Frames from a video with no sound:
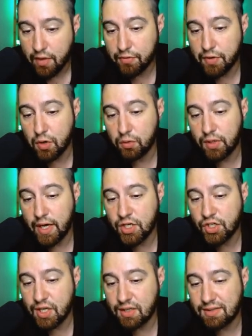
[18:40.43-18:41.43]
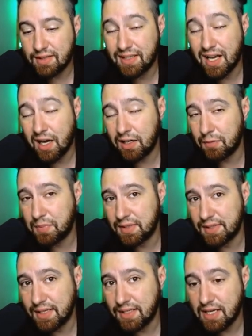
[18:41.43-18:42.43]
though Lunge gives it the 100%
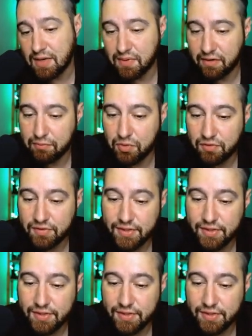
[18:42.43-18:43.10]
debuff move.